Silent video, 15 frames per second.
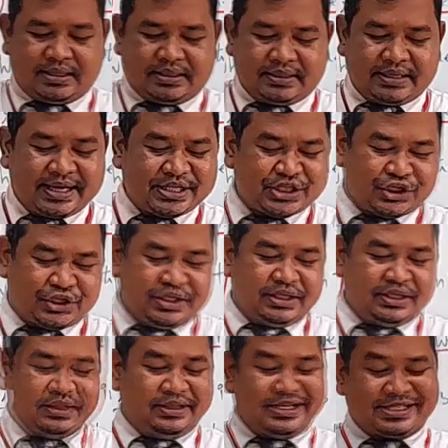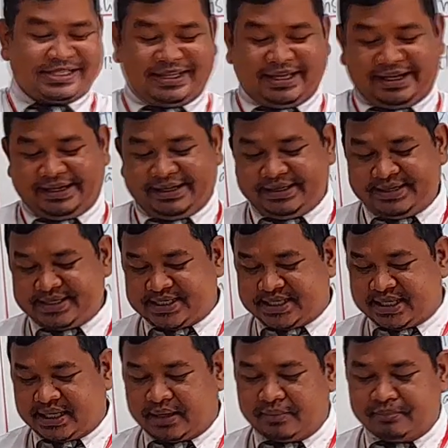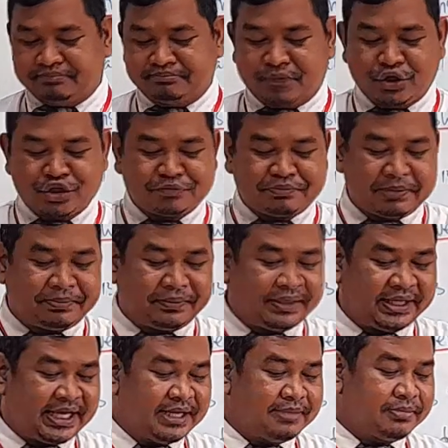These days, most people in